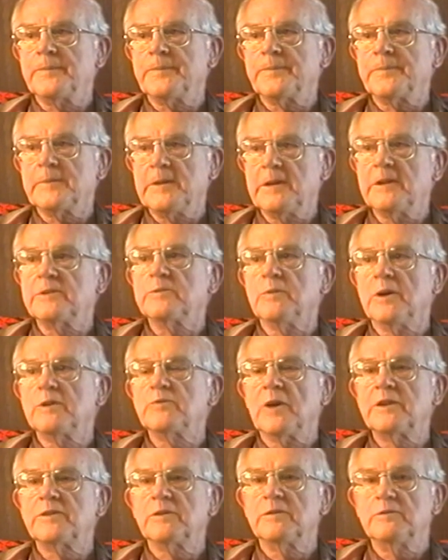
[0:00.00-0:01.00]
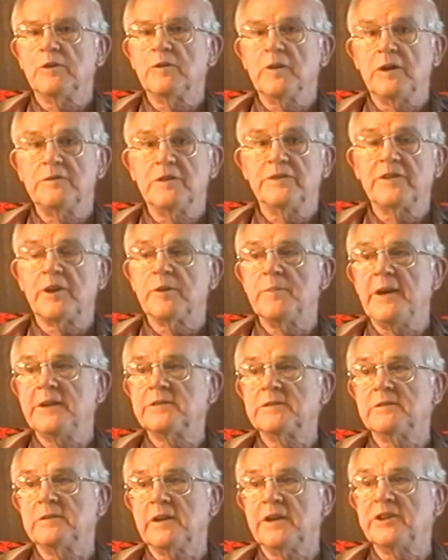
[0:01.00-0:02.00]
Uh, that's well, right there, no,
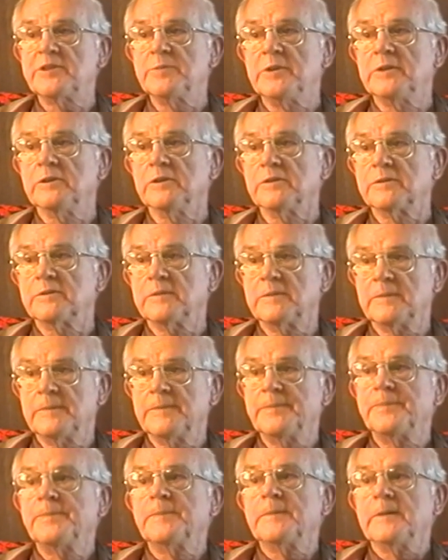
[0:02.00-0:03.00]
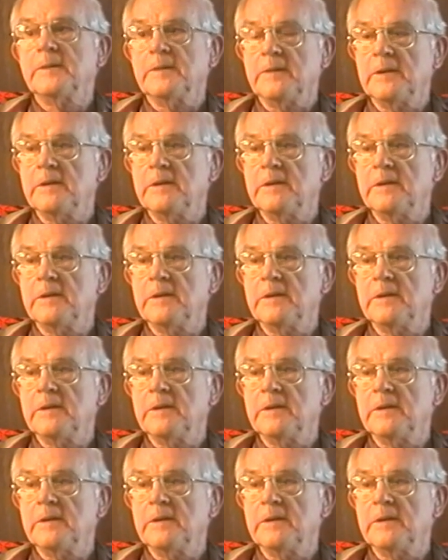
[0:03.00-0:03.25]
right outside Mason, Kings Mills.